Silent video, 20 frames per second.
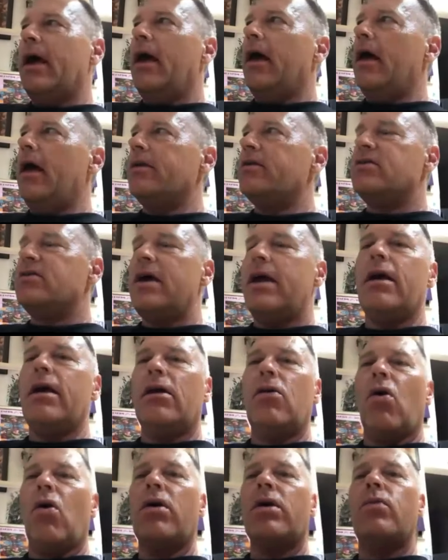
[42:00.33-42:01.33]
at 10
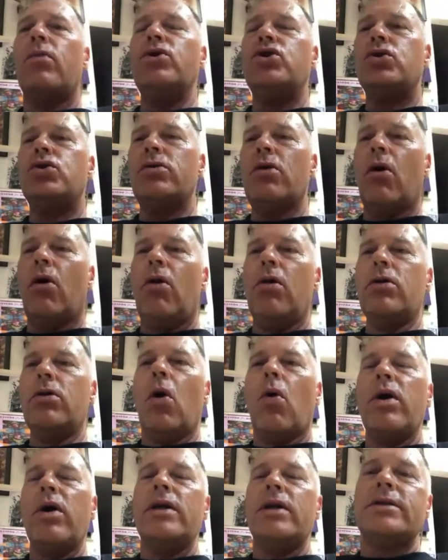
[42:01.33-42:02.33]
o'clock, we should all
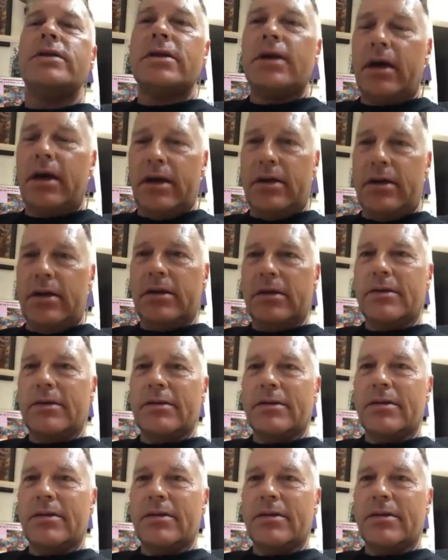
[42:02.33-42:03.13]
go inside.